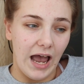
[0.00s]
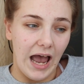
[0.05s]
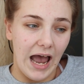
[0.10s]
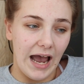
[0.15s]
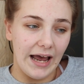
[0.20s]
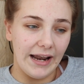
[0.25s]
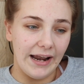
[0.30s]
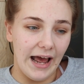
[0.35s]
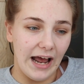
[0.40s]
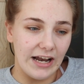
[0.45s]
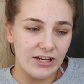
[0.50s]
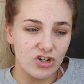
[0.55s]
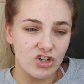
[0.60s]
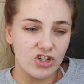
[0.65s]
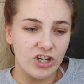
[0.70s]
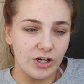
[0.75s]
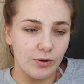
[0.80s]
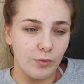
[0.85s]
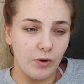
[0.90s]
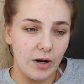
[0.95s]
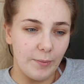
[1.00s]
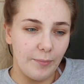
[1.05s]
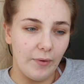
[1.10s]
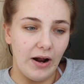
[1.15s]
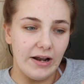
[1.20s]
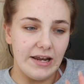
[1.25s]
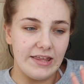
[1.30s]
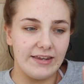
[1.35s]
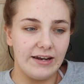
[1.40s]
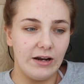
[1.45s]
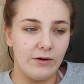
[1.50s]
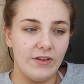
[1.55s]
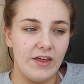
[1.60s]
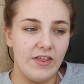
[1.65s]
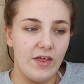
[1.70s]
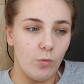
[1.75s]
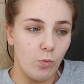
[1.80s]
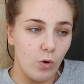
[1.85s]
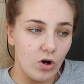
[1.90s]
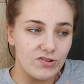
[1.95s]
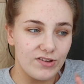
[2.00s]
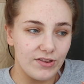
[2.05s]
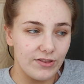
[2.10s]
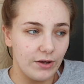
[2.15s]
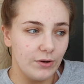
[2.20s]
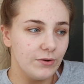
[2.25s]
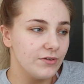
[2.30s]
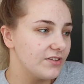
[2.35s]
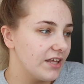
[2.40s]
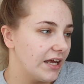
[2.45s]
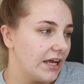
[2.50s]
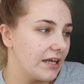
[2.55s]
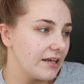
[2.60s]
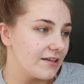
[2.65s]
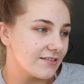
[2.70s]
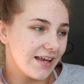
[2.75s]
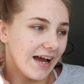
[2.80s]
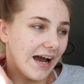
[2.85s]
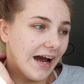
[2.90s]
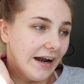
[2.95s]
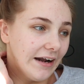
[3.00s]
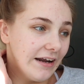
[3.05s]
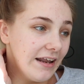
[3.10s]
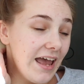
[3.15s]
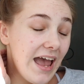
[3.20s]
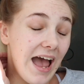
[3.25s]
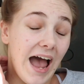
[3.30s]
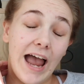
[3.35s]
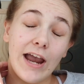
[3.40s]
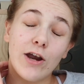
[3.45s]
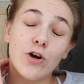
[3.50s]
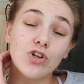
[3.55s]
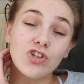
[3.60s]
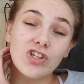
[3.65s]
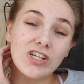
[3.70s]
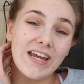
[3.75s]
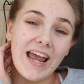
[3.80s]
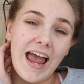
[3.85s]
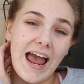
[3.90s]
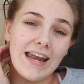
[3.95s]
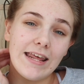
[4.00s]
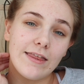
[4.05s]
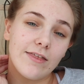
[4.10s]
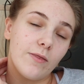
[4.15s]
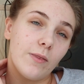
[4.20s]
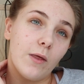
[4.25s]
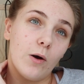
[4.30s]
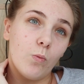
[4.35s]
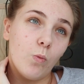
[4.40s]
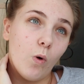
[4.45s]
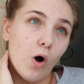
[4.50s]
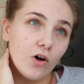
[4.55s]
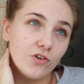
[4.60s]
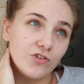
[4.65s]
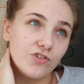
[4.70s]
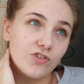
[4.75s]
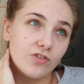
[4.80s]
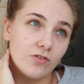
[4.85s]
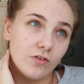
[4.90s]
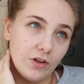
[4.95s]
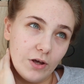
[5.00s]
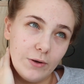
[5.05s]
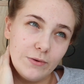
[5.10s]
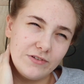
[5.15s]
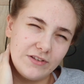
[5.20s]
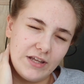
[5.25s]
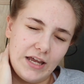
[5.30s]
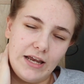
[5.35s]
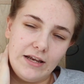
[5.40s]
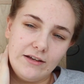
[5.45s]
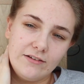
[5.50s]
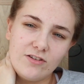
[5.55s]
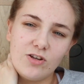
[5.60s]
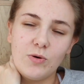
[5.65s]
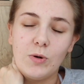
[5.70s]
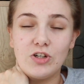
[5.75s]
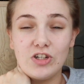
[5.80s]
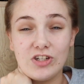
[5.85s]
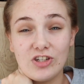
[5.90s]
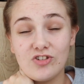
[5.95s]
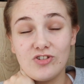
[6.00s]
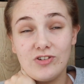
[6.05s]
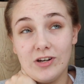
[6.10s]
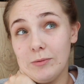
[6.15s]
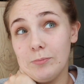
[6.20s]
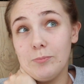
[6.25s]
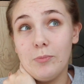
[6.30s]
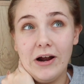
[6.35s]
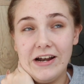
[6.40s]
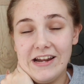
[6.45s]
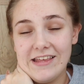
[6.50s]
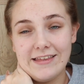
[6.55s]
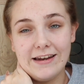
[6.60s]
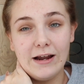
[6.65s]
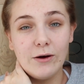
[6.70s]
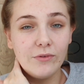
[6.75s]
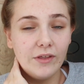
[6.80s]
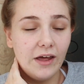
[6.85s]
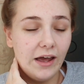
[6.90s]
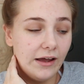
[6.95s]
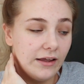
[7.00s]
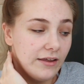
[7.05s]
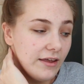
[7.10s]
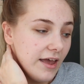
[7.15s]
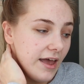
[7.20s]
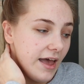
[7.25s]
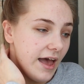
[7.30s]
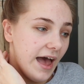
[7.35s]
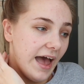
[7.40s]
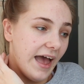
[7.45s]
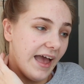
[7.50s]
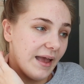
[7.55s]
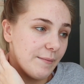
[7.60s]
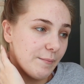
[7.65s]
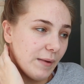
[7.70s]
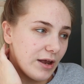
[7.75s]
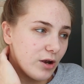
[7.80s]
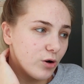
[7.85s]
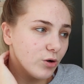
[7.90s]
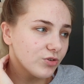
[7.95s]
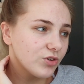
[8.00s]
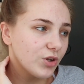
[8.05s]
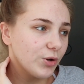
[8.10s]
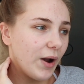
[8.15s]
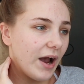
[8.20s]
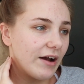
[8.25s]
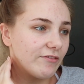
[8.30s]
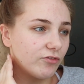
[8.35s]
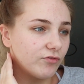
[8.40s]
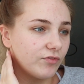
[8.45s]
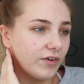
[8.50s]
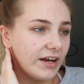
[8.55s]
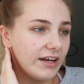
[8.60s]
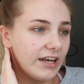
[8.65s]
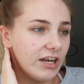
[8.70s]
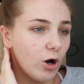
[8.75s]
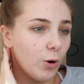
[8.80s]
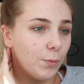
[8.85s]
And I just didn't want to put anything out there that wasn't those things. And I couldn't get anything that was those things, so I just didn't put anything out there. I also haven't really